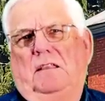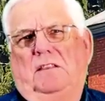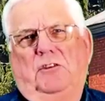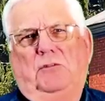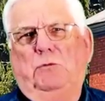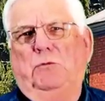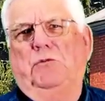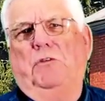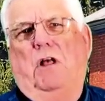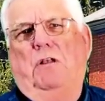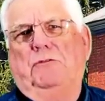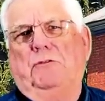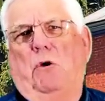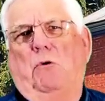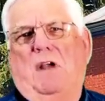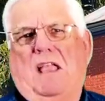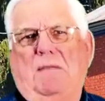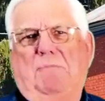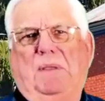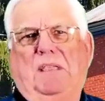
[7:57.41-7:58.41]
This was
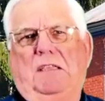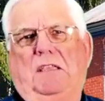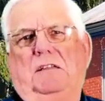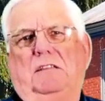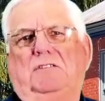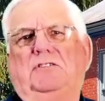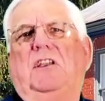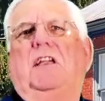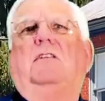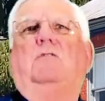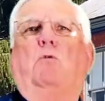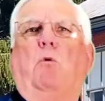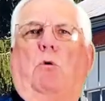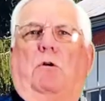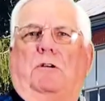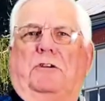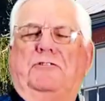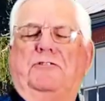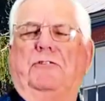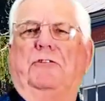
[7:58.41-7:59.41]
also A.P. Hill's
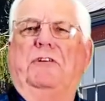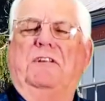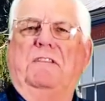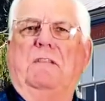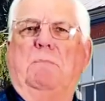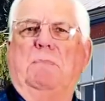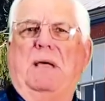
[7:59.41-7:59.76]
headquarters during the